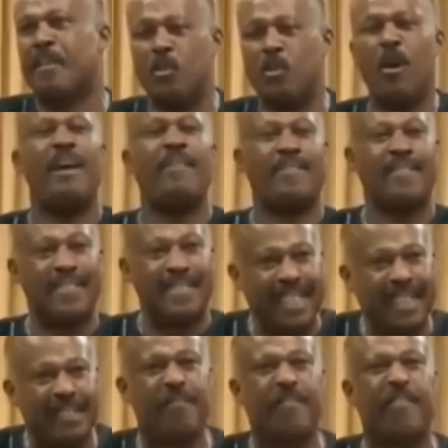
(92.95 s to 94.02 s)
You have to
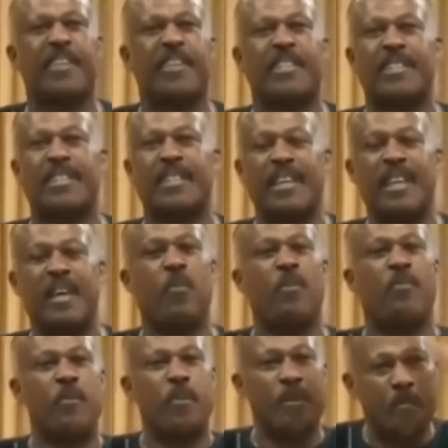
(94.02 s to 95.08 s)
deal first
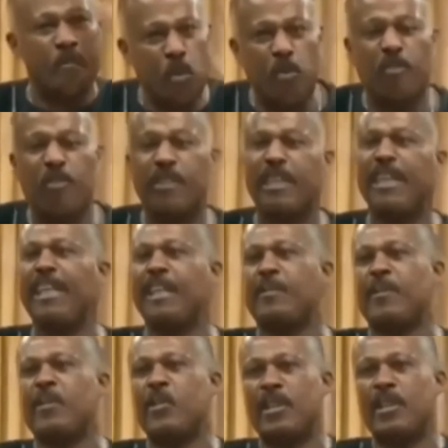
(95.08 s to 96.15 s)
with removing
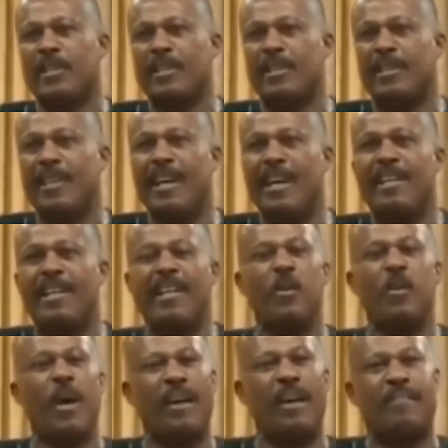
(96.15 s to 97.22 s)
illiteracy. Then
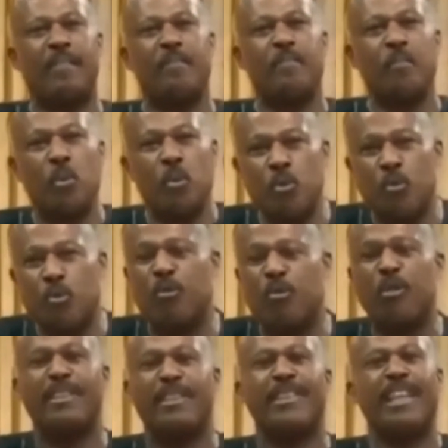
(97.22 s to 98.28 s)
you have to
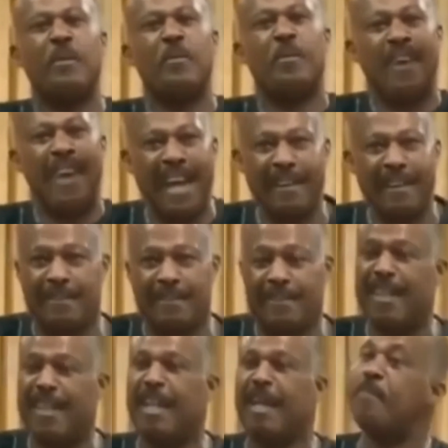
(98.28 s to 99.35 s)
move to deal with health,
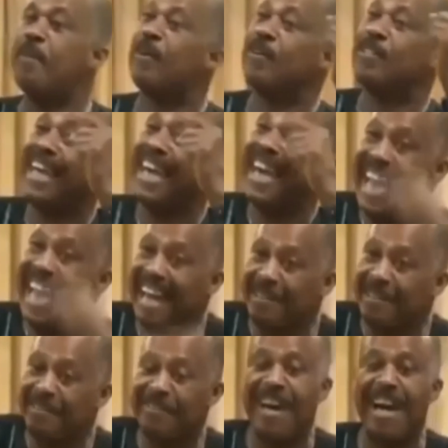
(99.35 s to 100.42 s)
because
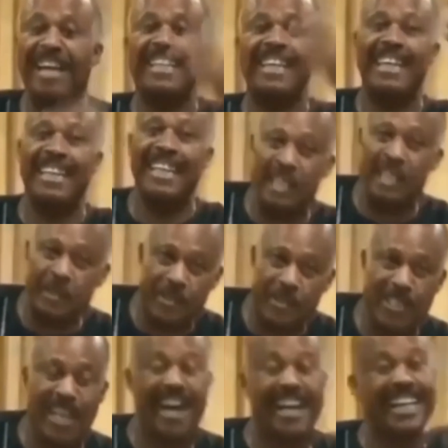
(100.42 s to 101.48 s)
health and
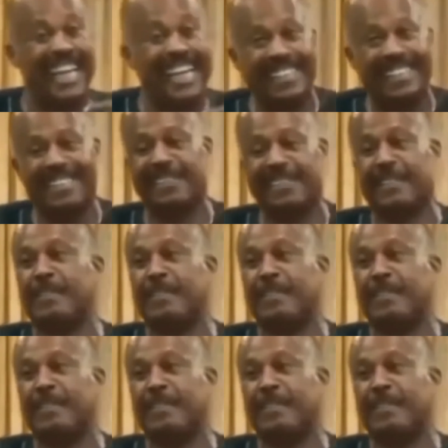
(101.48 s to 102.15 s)
illiteracy are linked.